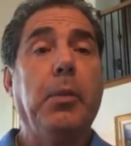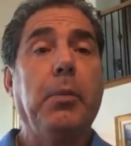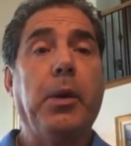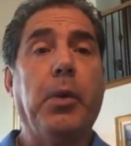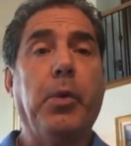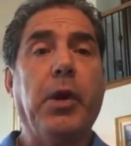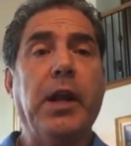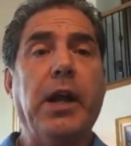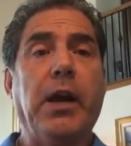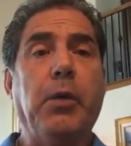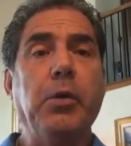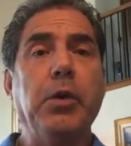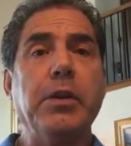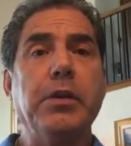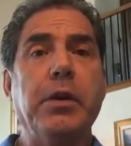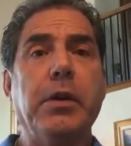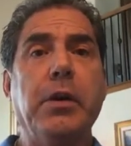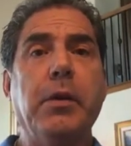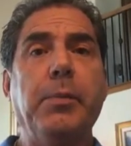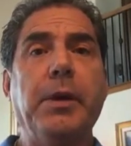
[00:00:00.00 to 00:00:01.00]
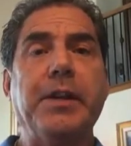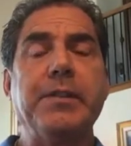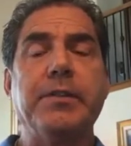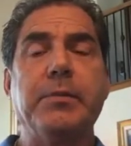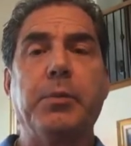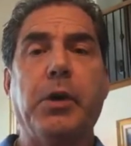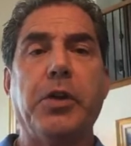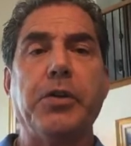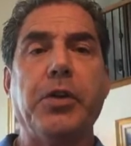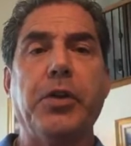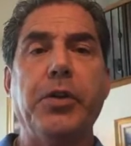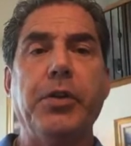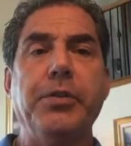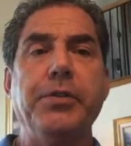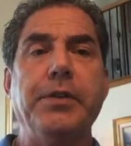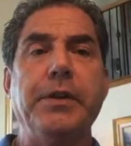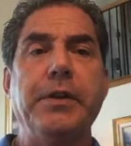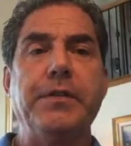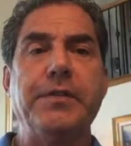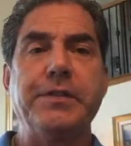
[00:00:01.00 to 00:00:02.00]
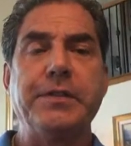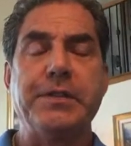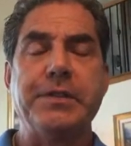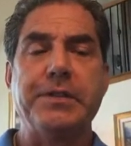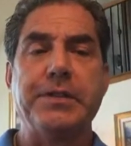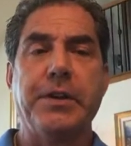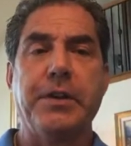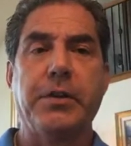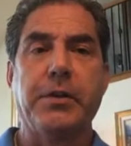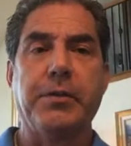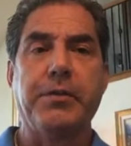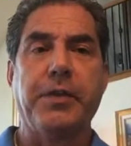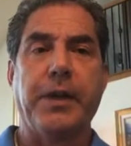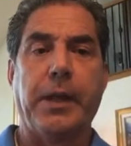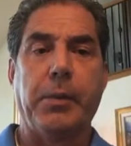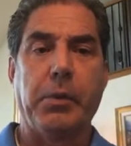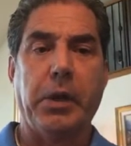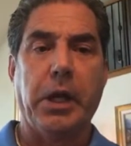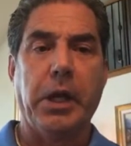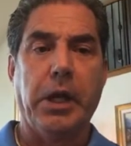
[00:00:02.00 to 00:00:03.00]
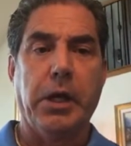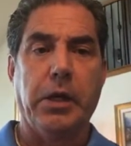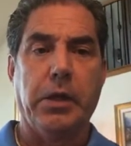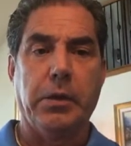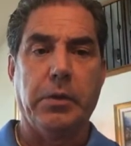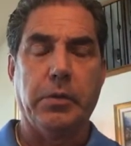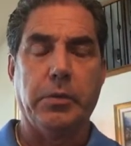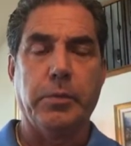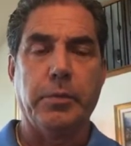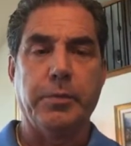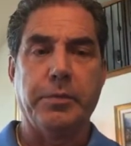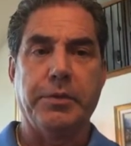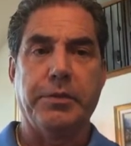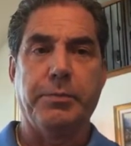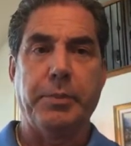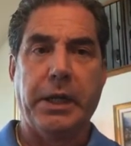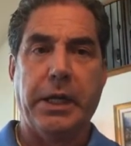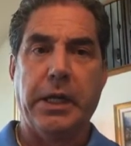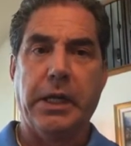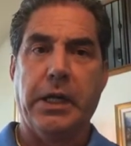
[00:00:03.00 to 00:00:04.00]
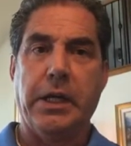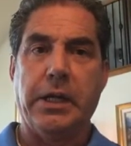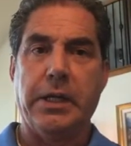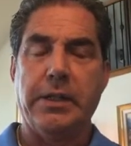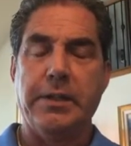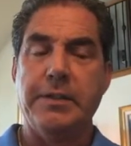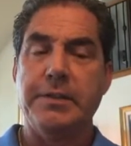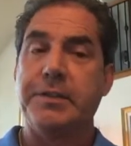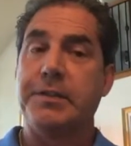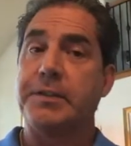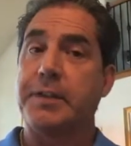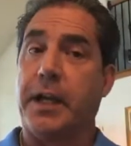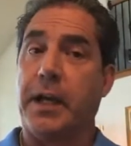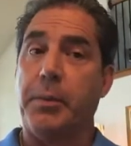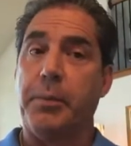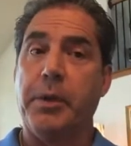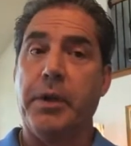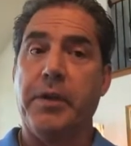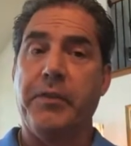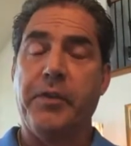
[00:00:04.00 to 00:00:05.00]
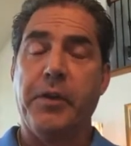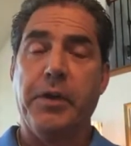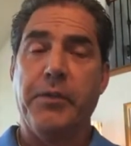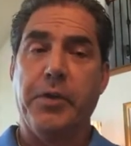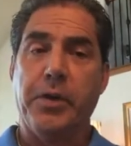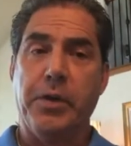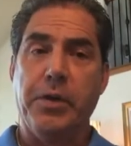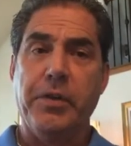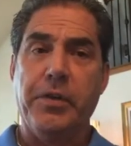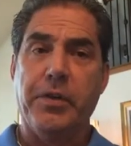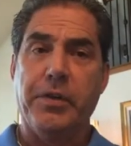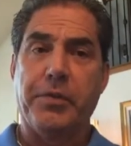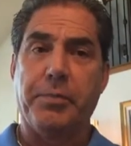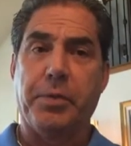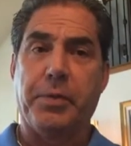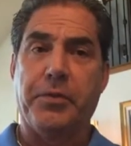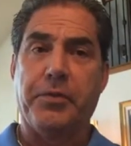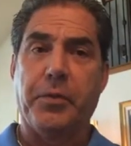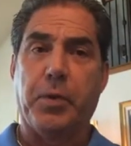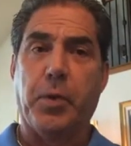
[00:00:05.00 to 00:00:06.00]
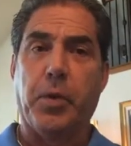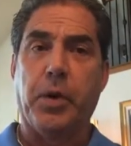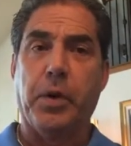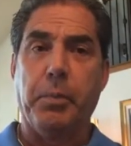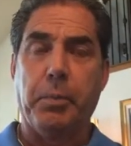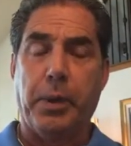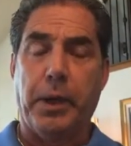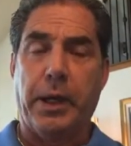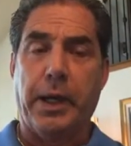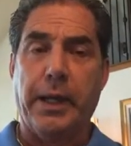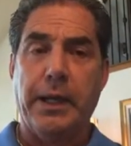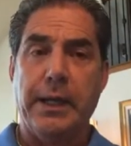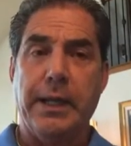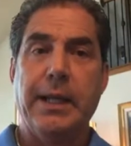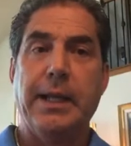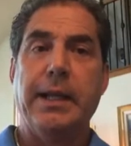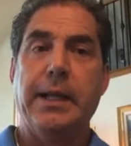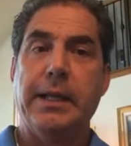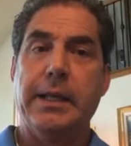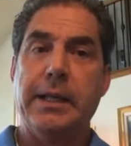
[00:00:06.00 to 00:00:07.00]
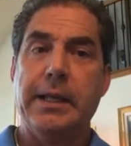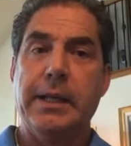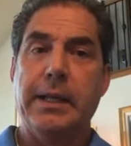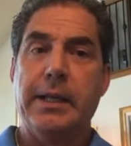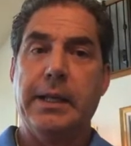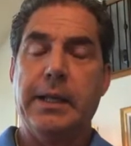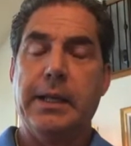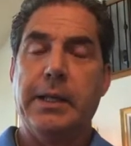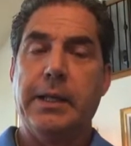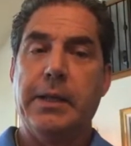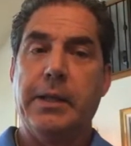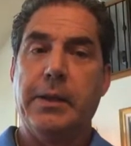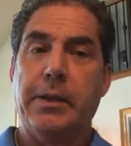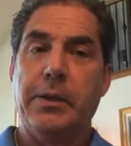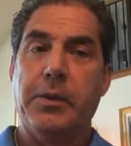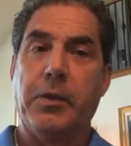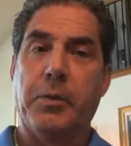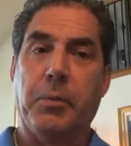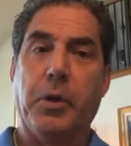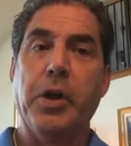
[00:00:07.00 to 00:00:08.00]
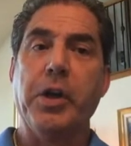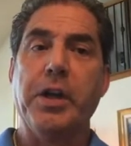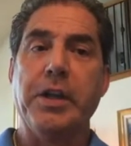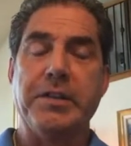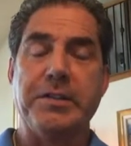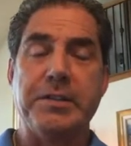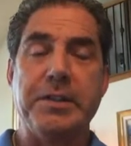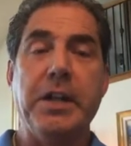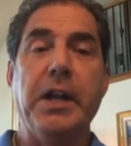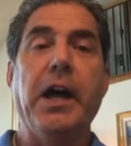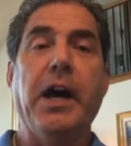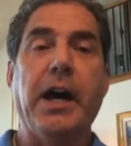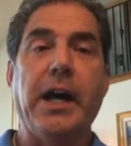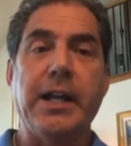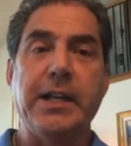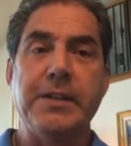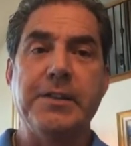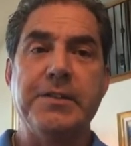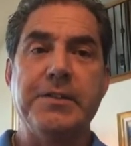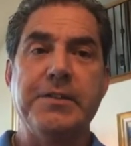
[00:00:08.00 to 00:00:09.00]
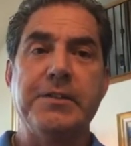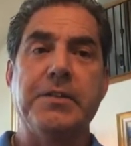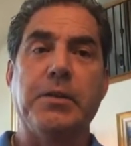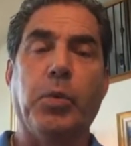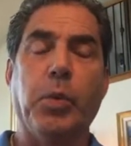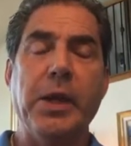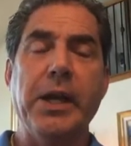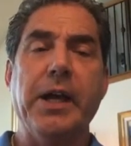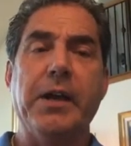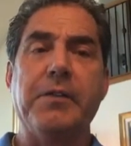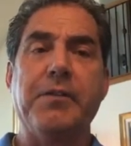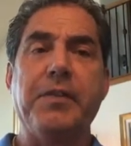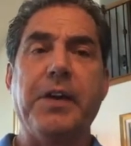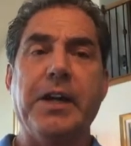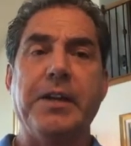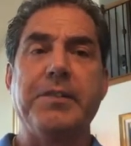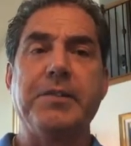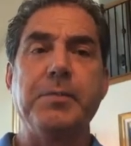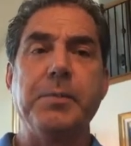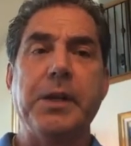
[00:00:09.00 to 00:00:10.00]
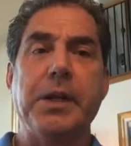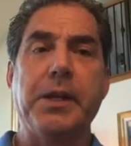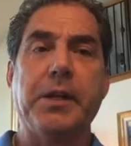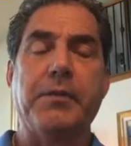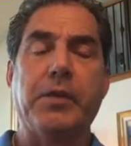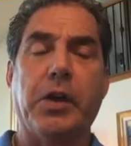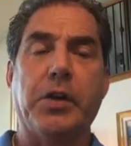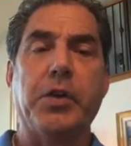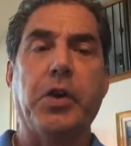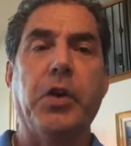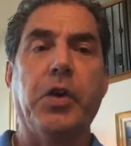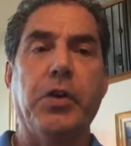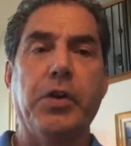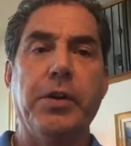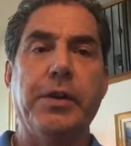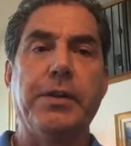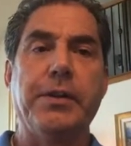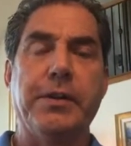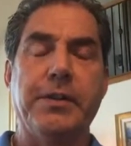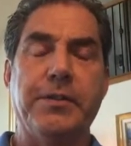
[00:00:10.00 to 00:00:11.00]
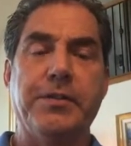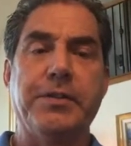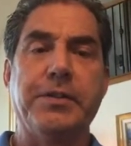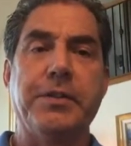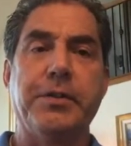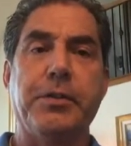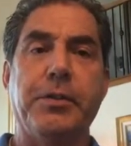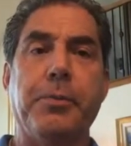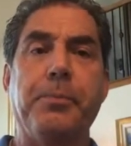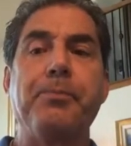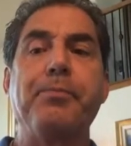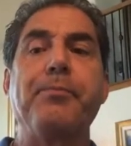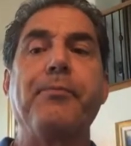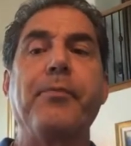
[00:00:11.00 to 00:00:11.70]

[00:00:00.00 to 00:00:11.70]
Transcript: But what I want to talk about some alternatives to single family homes, because stop me if you've heard this before, but the market's nuts. So we got to find some kind of alternatives to